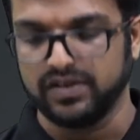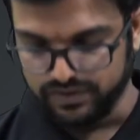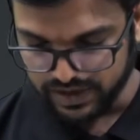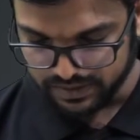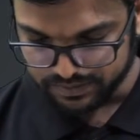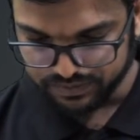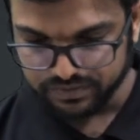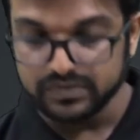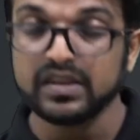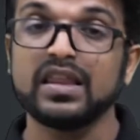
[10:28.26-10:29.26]
Fine.
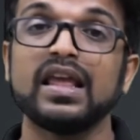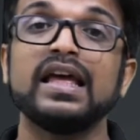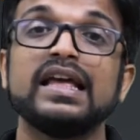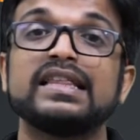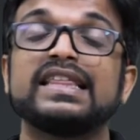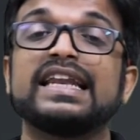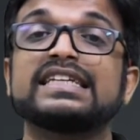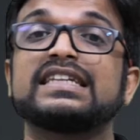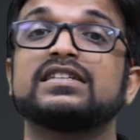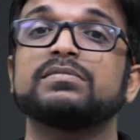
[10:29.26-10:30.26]
The
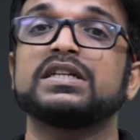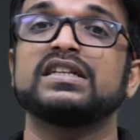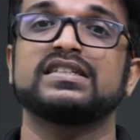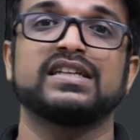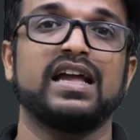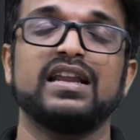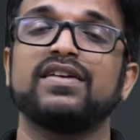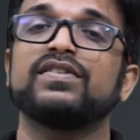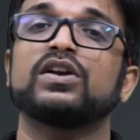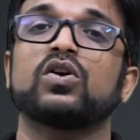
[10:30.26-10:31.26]
next assumption is
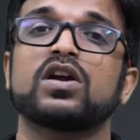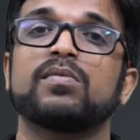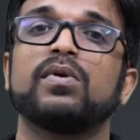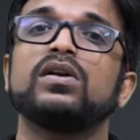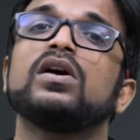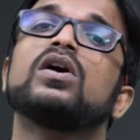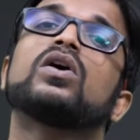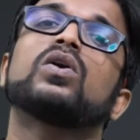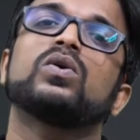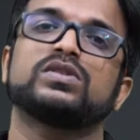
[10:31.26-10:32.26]
that we are talking
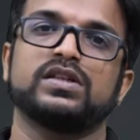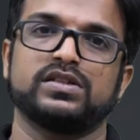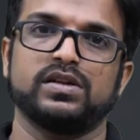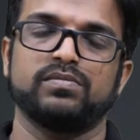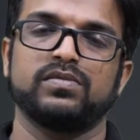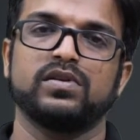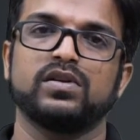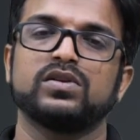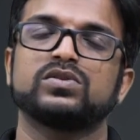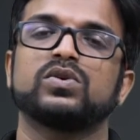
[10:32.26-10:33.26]
about closed system.
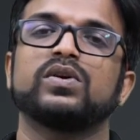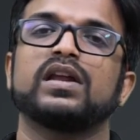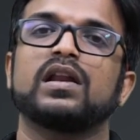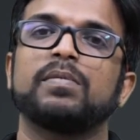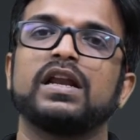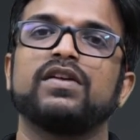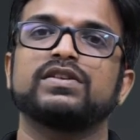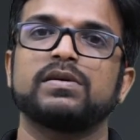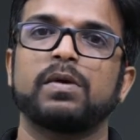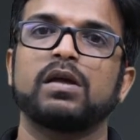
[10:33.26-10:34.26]
So integral PdV
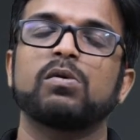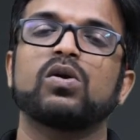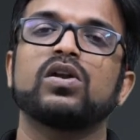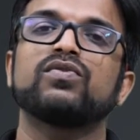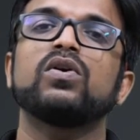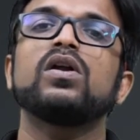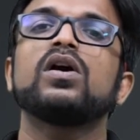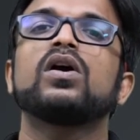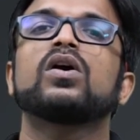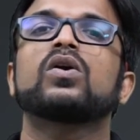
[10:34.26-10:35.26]
is applicable only for
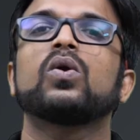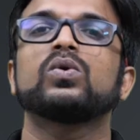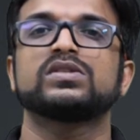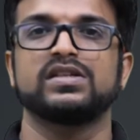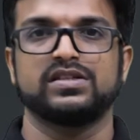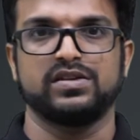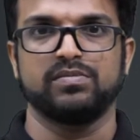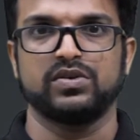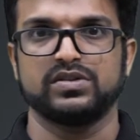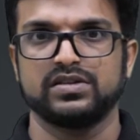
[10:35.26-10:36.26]
closed system
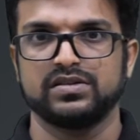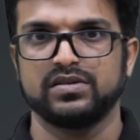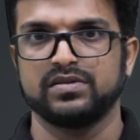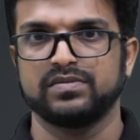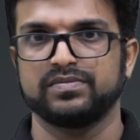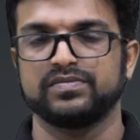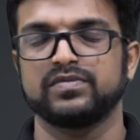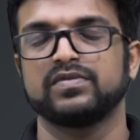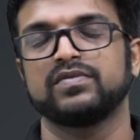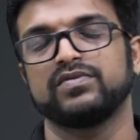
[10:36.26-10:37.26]
process.
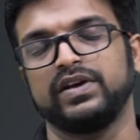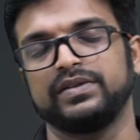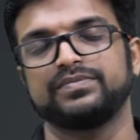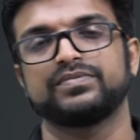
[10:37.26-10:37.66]
Fine.